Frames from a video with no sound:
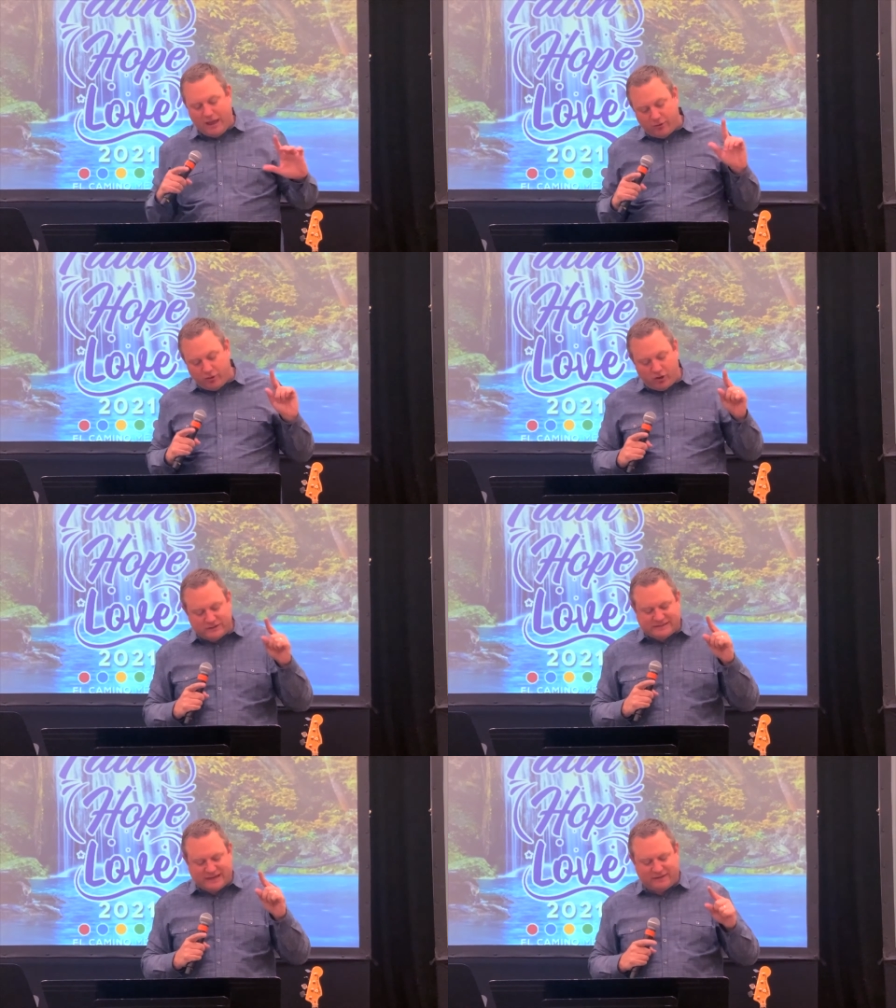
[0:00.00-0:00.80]
And the
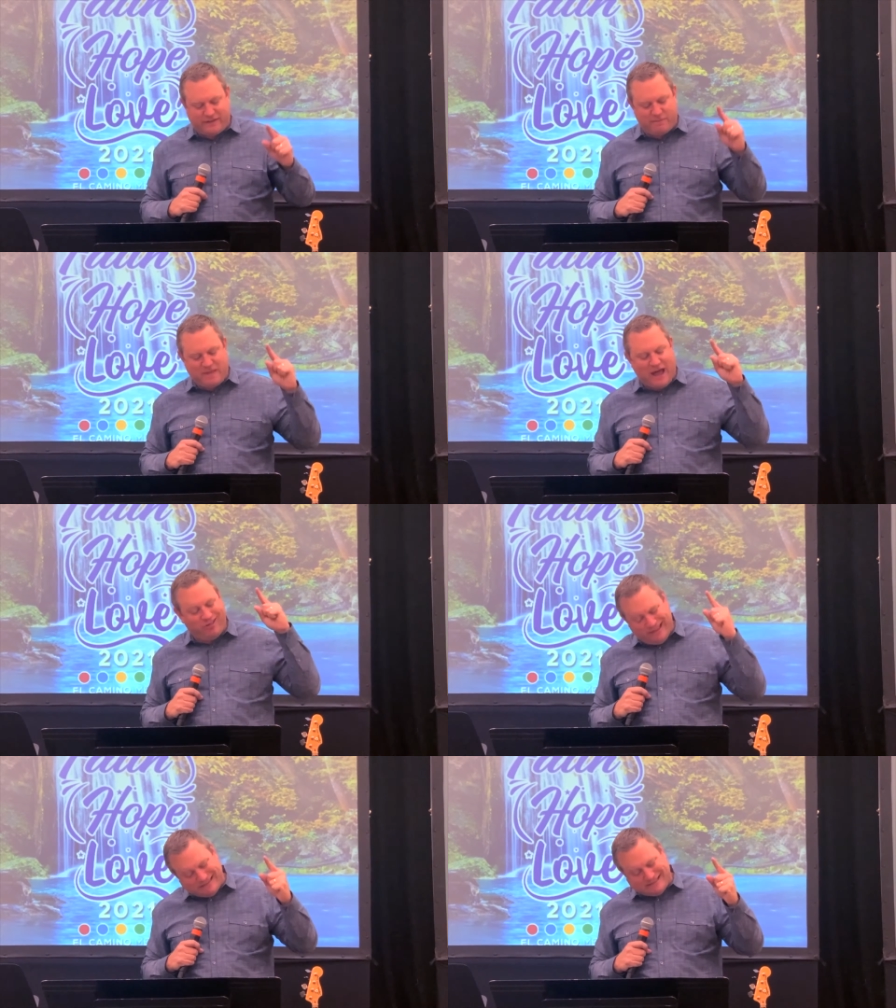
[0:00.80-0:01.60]
Lord said to them,
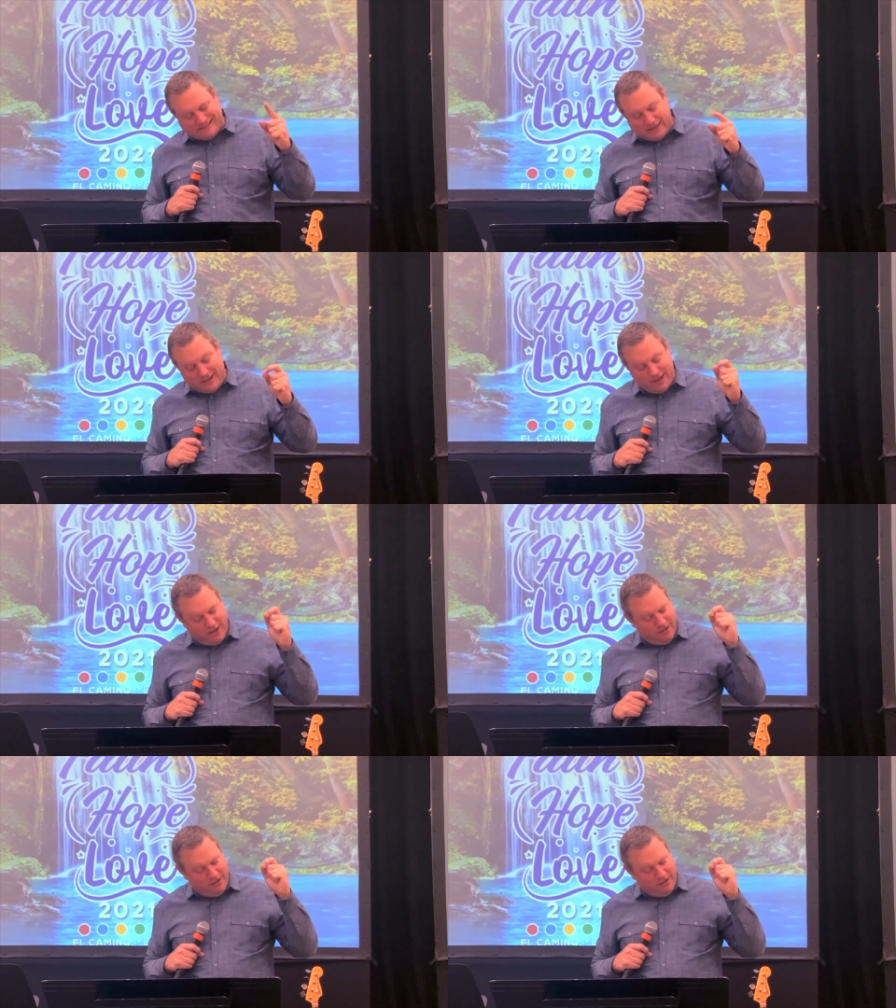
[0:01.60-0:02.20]
Now listen